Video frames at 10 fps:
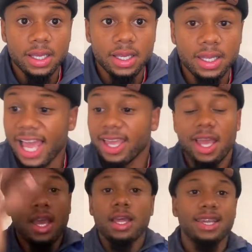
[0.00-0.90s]
Like,
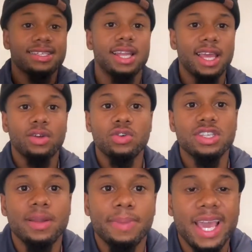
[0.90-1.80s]
that's like going to
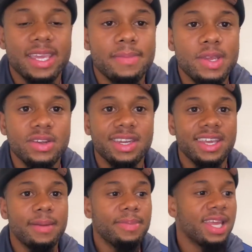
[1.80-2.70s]
the black community
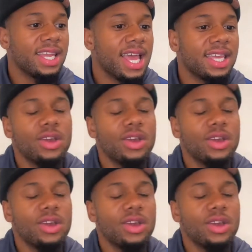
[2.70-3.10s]
and being like,